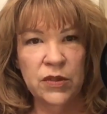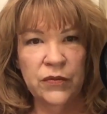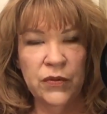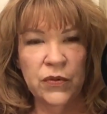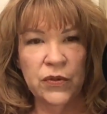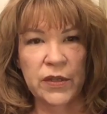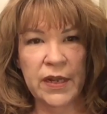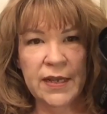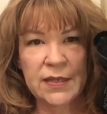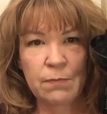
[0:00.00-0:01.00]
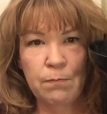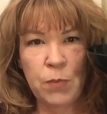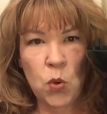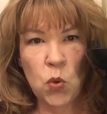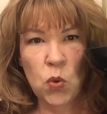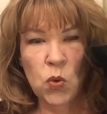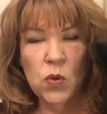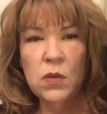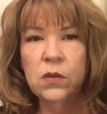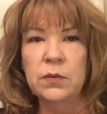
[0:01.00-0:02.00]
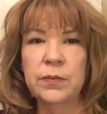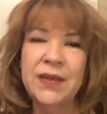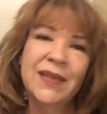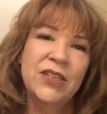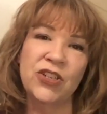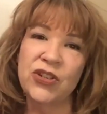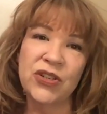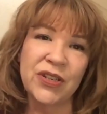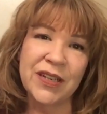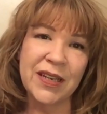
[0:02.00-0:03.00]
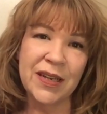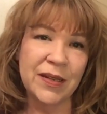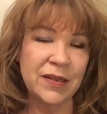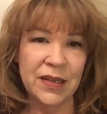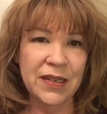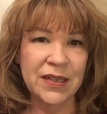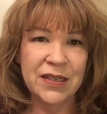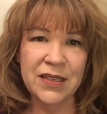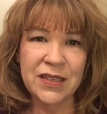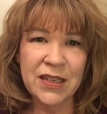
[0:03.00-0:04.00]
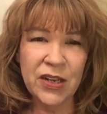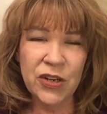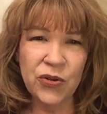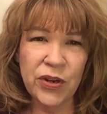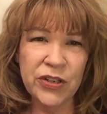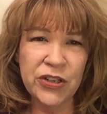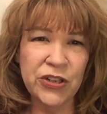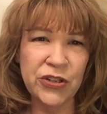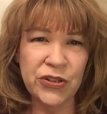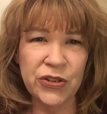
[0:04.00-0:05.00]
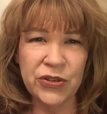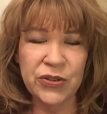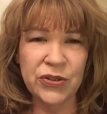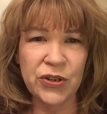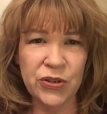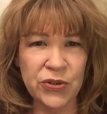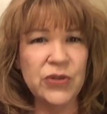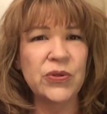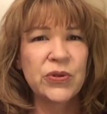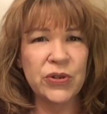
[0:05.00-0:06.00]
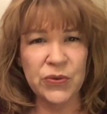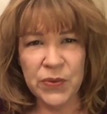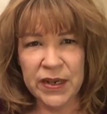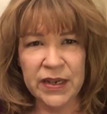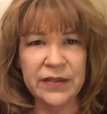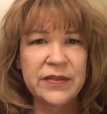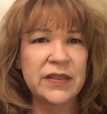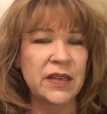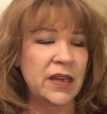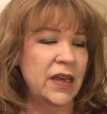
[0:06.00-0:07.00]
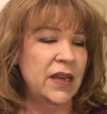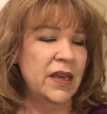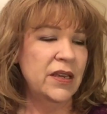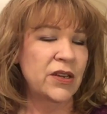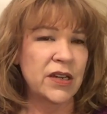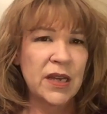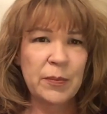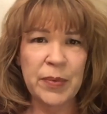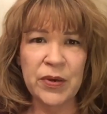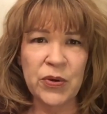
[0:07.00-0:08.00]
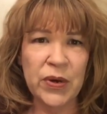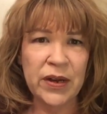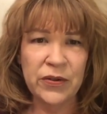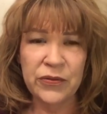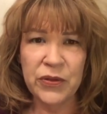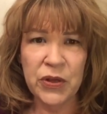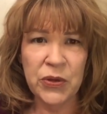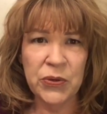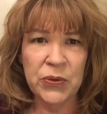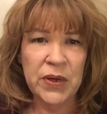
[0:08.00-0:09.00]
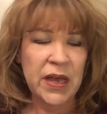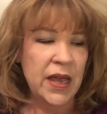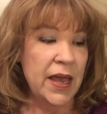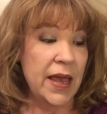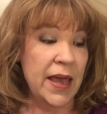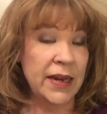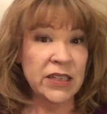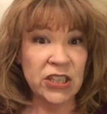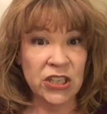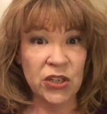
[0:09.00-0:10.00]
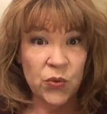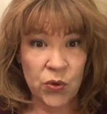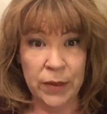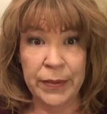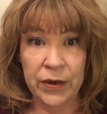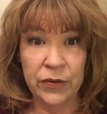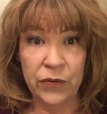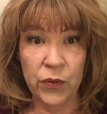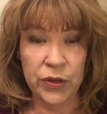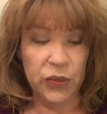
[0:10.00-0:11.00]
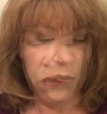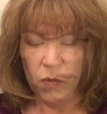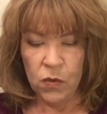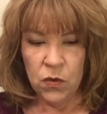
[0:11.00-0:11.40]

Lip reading: diffuser that has a bowl, because you're just gonna get, this is not gonna crush your curls or your waves. You're gonna get better airflow, and it's just going to work better for you.